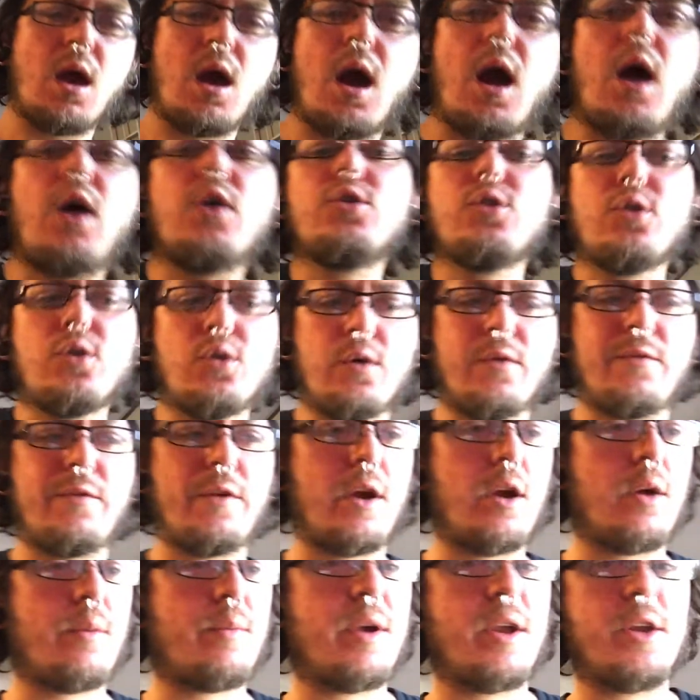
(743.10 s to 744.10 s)
I'll do a
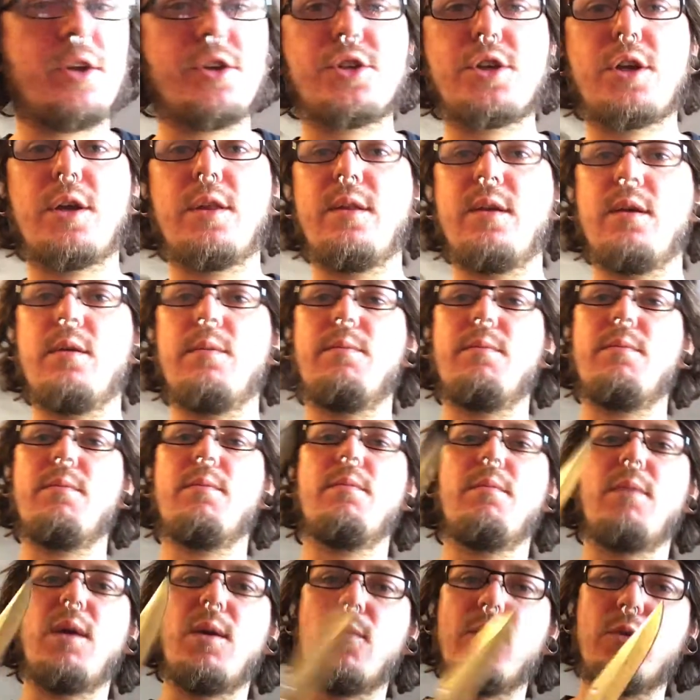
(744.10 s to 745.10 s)
finger pinch and then
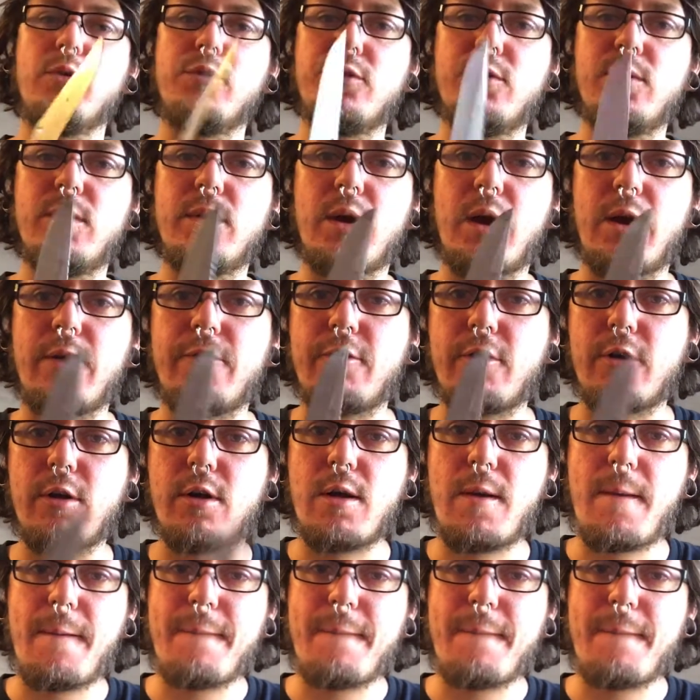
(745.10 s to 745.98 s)
maybe we'll do a knifer.